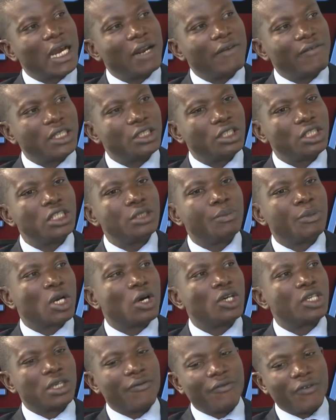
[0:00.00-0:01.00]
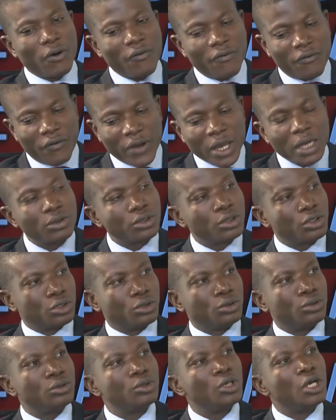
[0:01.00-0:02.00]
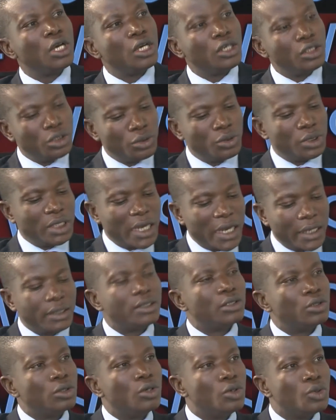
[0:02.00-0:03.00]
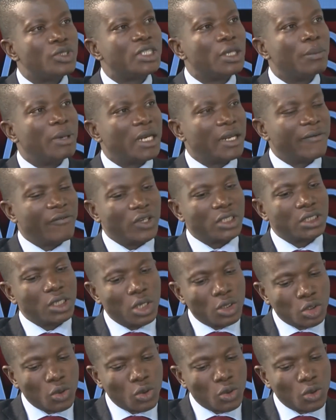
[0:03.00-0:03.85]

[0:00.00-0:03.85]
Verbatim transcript: the advantage? And because those... if you fail to, mm -hmm. you then lose the benefit.